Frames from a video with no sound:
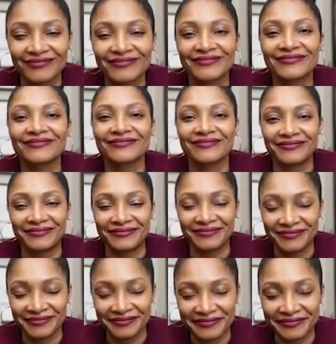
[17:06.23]

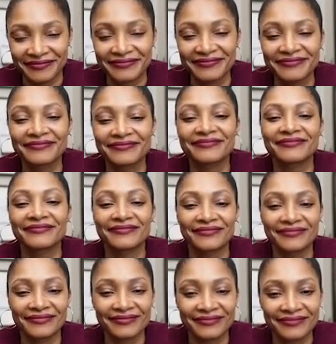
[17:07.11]

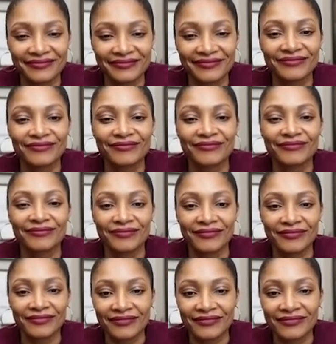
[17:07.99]

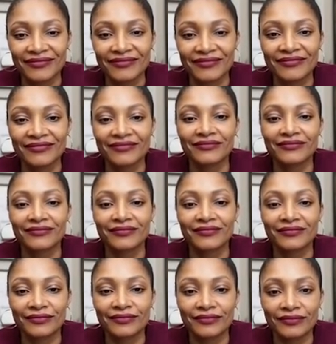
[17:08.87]

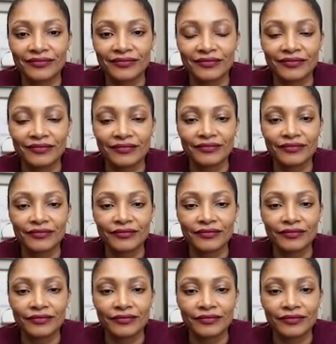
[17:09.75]

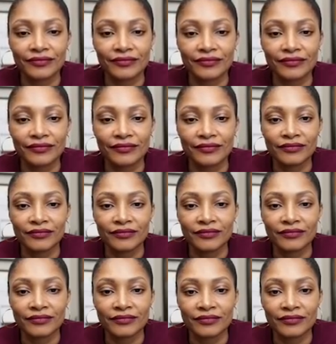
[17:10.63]

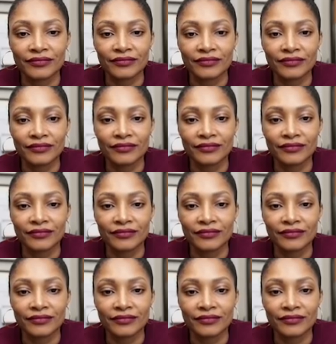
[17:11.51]
(silent)